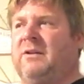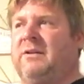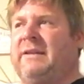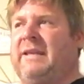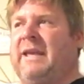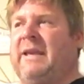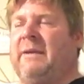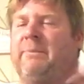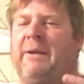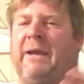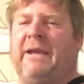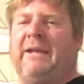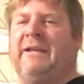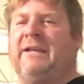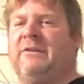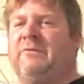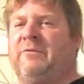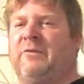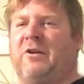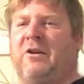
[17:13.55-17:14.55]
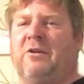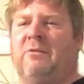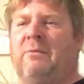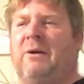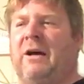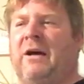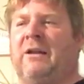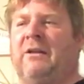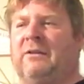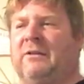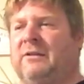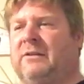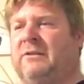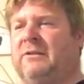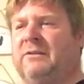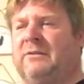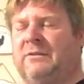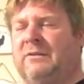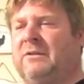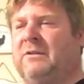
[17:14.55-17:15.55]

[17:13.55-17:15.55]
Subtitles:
campaigning for Kamala,